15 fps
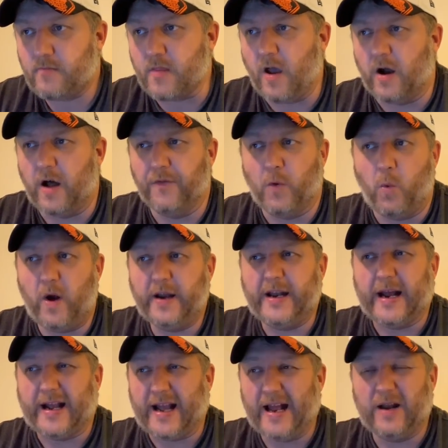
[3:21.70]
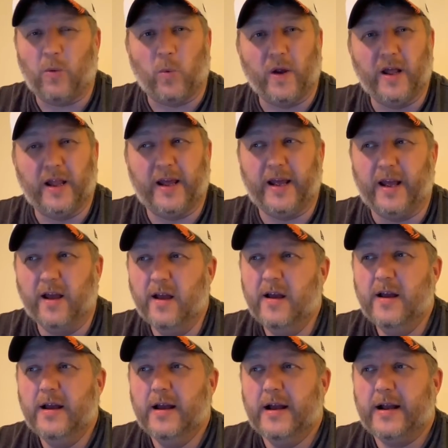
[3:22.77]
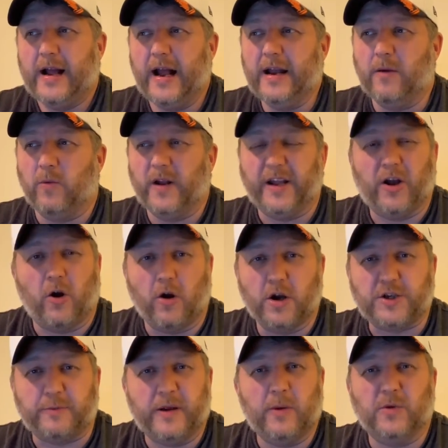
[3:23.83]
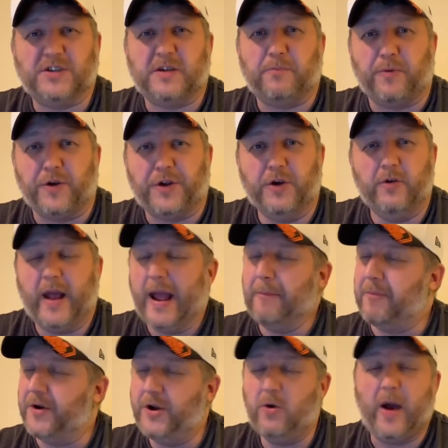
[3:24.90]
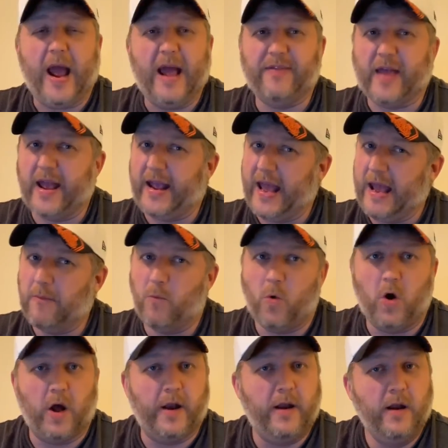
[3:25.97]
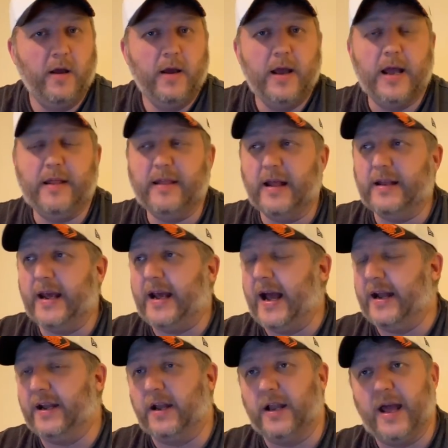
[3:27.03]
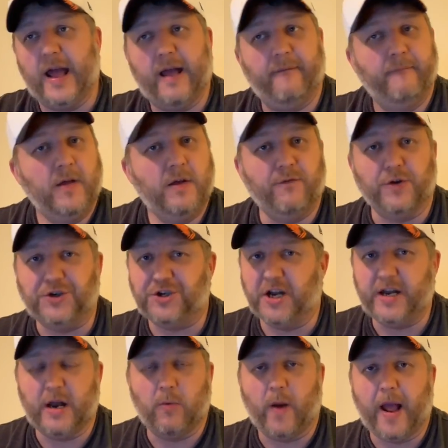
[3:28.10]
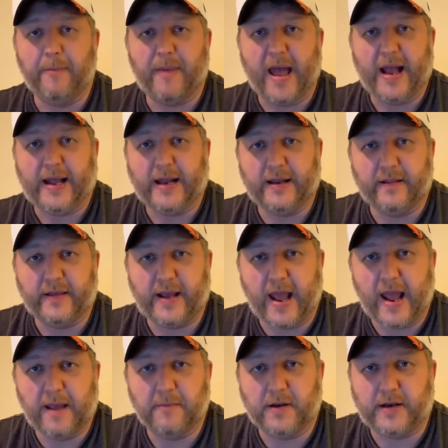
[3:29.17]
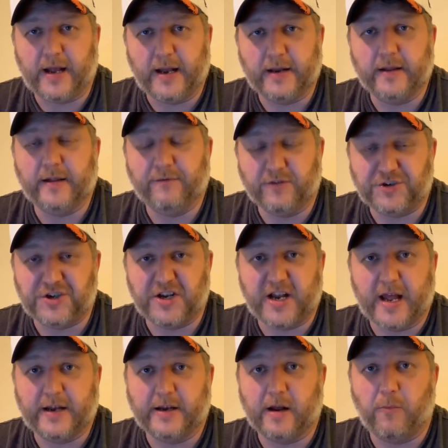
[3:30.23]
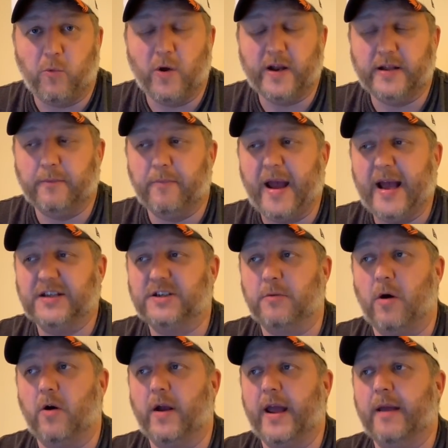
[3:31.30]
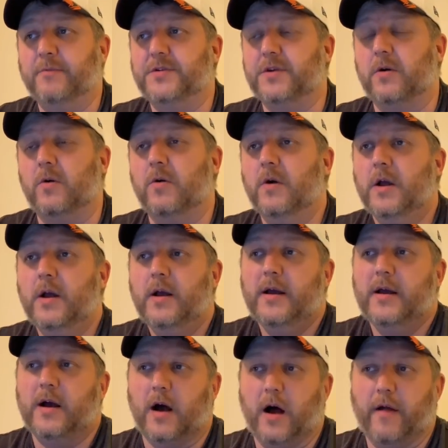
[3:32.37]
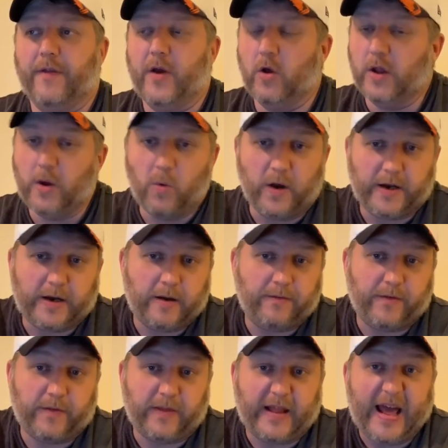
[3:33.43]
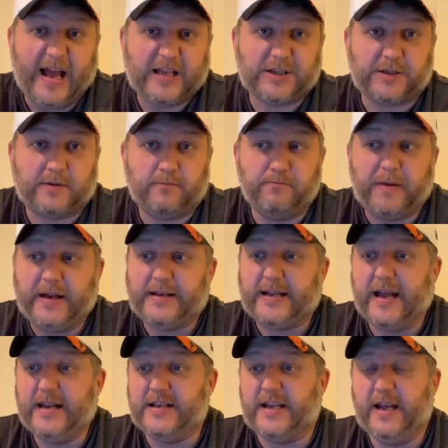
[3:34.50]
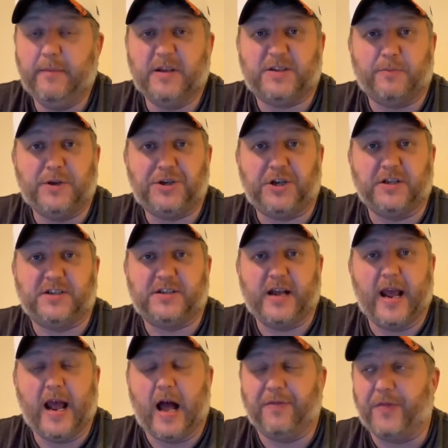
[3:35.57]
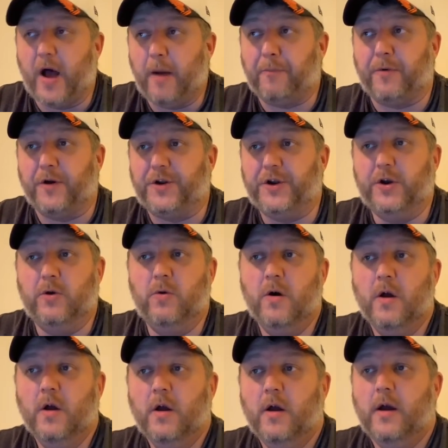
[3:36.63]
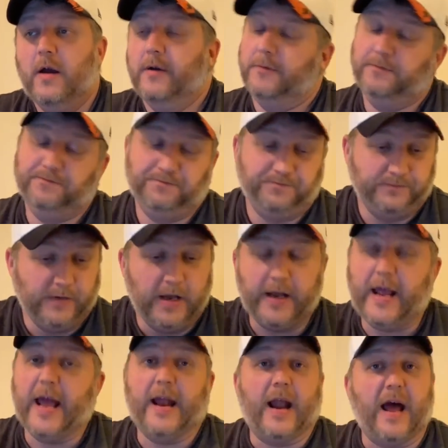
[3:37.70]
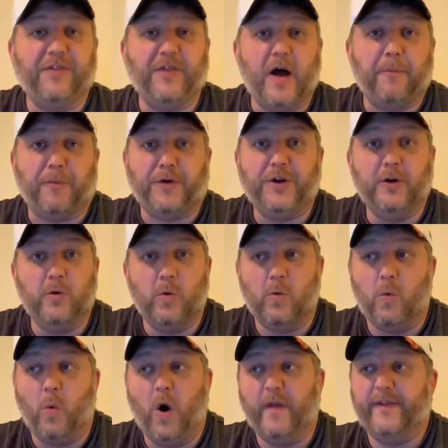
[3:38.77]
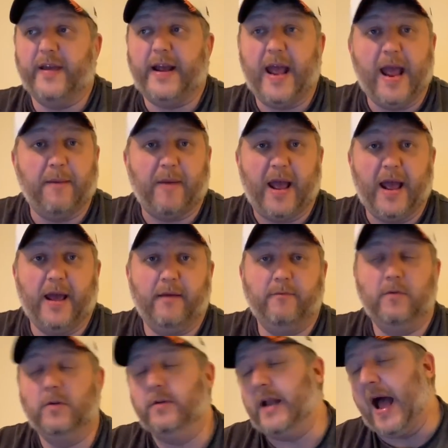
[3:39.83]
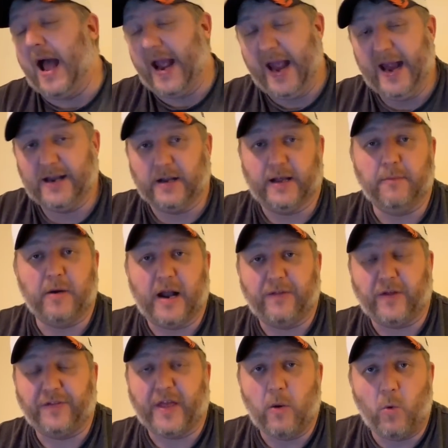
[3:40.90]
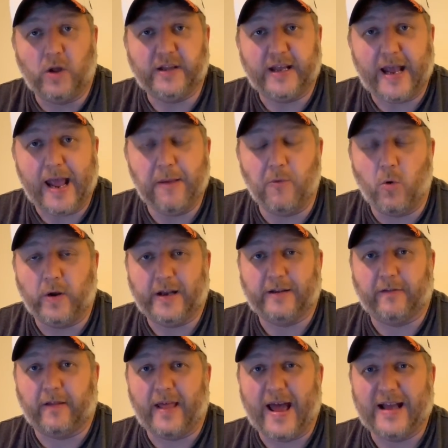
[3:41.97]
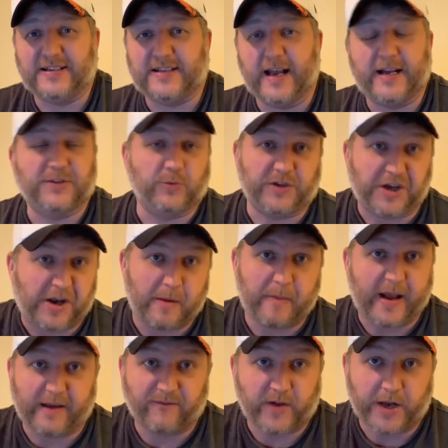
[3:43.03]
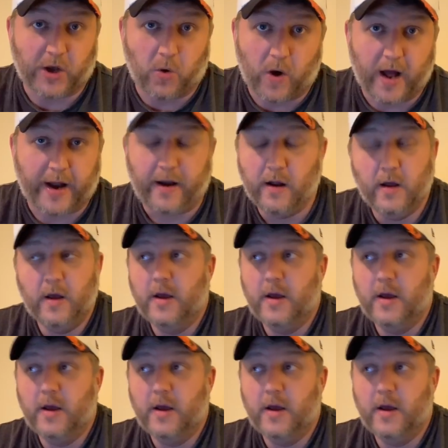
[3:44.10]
The one that kind of really irks me was the Purdue game. Purdue had that game won, and then they kind of let Virginia right back into the game, and Virginia ended up winning the basketball game. So the only one, the last Big Ten team is Michigan State. I thought Purdue won the game, not handily, but I thought they won the game going into the last seconds, which I didn't make a video on.